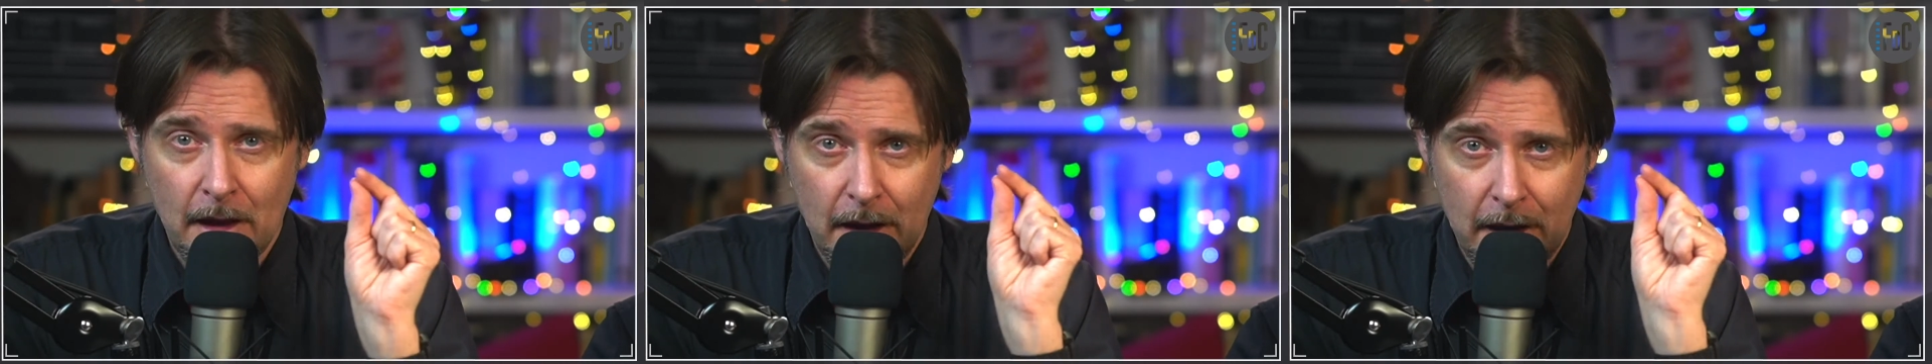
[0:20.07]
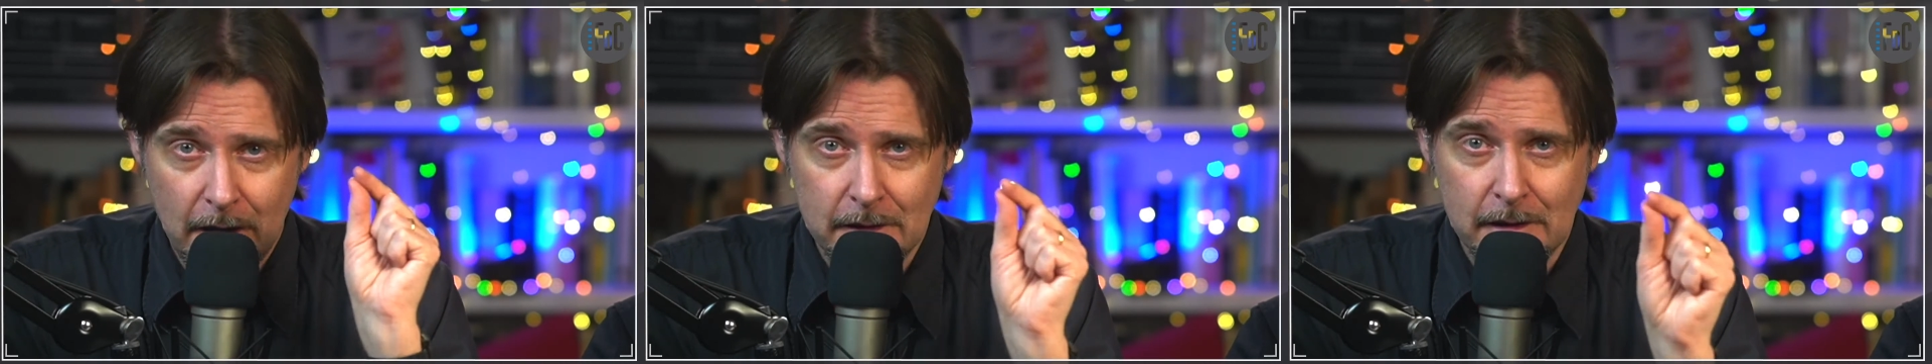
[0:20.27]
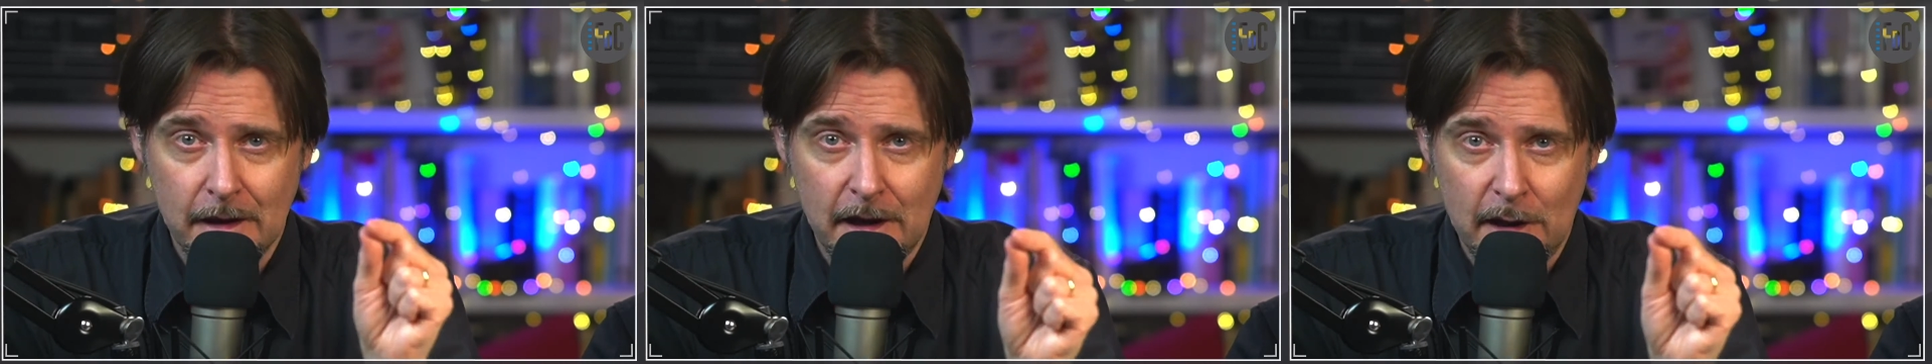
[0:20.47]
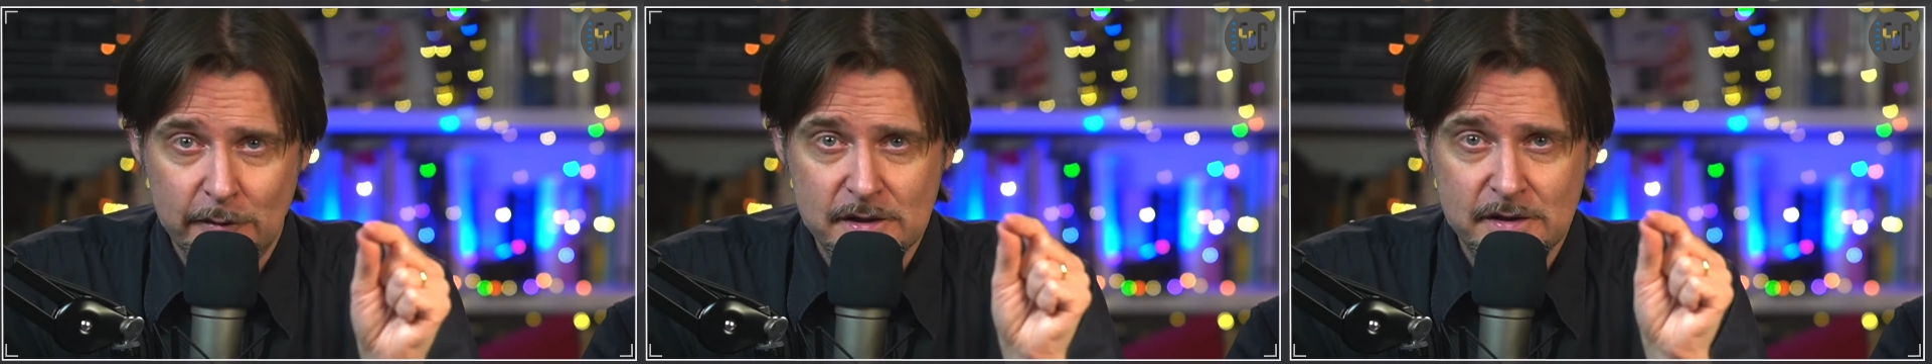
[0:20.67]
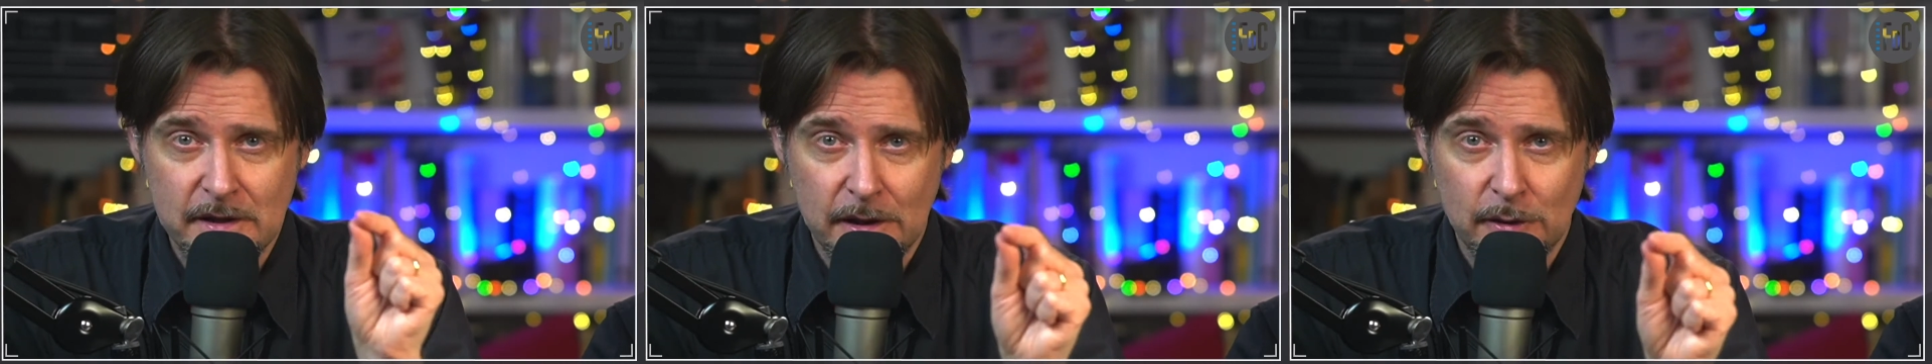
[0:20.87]
and I have a
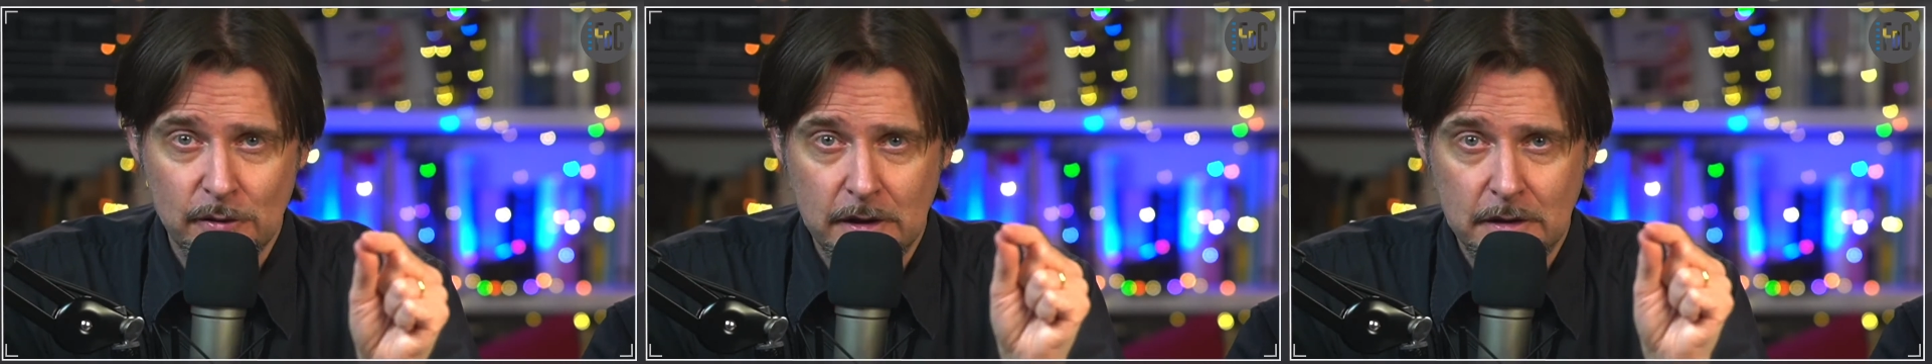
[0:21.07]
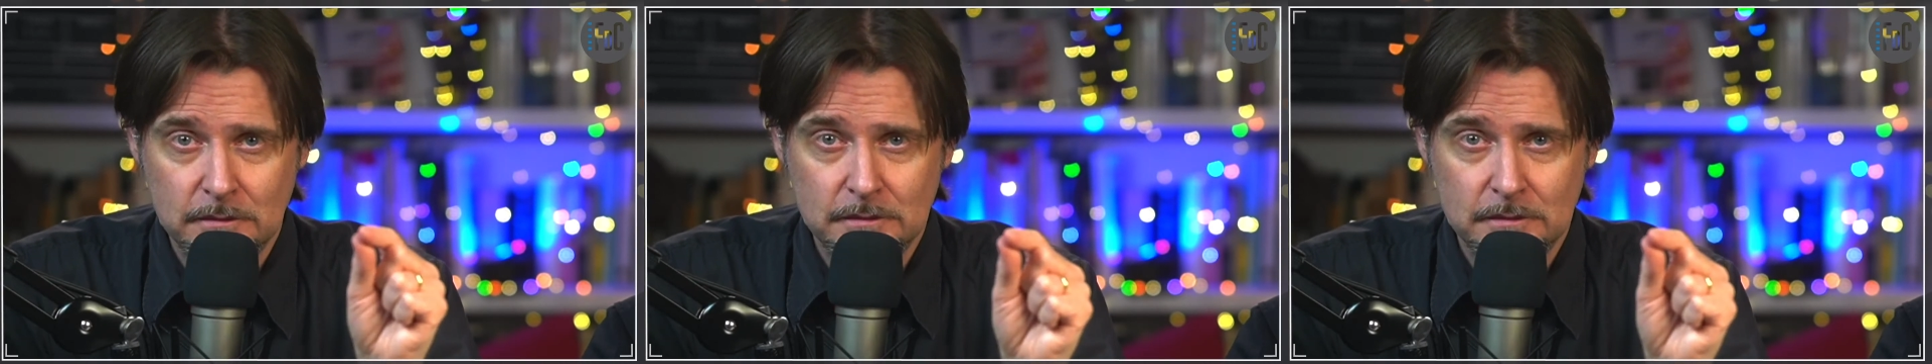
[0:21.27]
secret.